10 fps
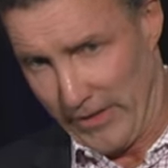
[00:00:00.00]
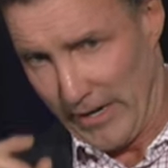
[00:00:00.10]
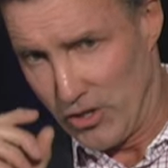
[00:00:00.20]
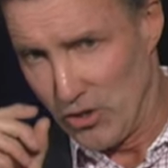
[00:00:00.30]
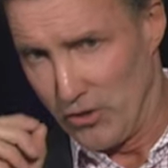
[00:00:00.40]
thing
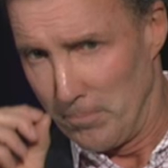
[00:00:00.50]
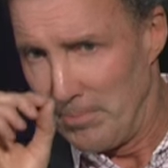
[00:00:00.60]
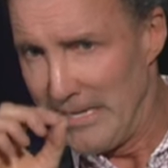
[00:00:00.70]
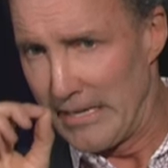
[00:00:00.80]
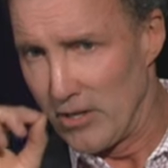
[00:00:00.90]
I showed you,
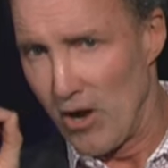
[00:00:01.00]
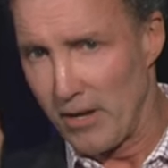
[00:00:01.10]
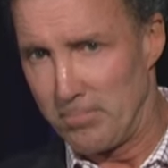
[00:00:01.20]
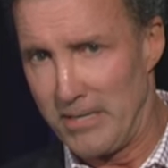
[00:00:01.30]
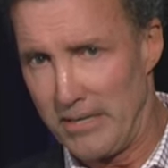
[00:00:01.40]
P and
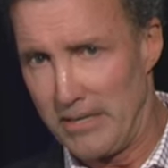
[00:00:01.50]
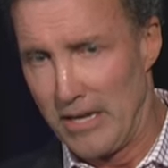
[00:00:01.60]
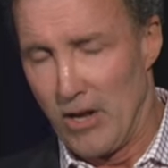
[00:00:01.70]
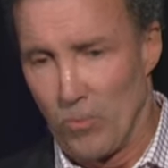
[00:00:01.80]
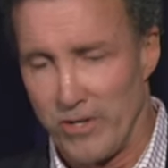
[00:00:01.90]
not P,
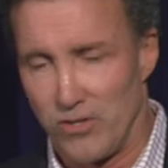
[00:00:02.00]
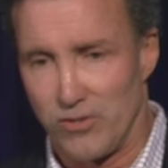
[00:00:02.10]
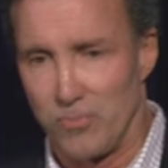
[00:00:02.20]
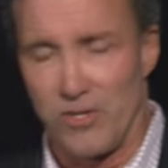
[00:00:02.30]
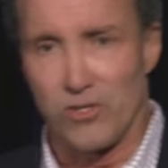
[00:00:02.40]
when
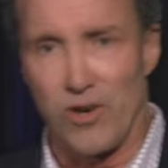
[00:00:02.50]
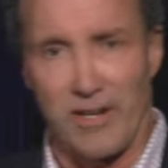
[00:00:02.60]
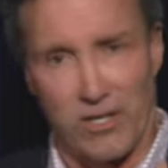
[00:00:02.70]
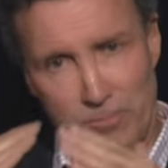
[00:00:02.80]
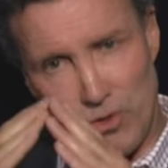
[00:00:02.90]
you try to
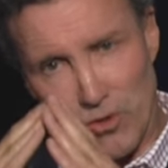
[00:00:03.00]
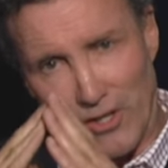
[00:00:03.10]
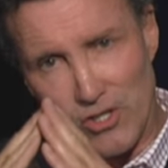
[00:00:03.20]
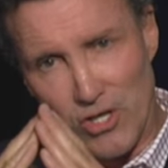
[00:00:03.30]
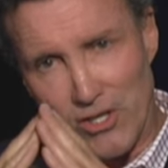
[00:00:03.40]
do a
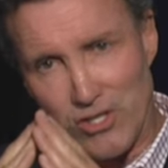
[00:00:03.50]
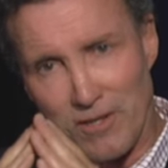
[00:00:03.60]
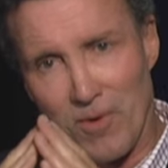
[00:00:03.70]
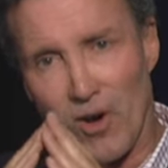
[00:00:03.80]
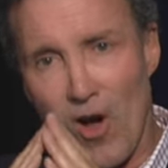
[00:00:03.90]
conjunction
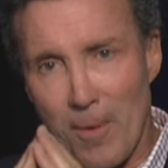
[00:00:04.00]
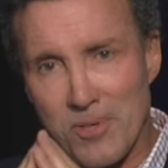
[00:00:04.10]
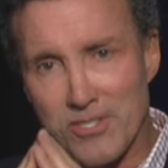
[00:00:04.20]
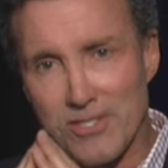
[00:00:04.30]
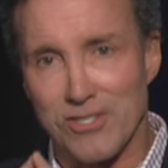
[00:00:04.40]
among
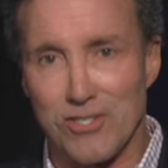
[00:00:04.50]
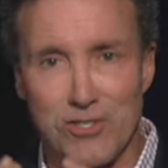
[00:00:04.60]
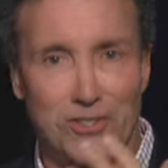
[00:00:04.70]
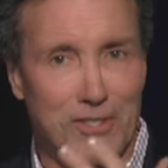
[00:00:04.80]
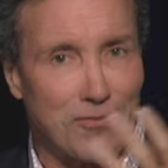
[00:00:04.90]
opposites, it's usually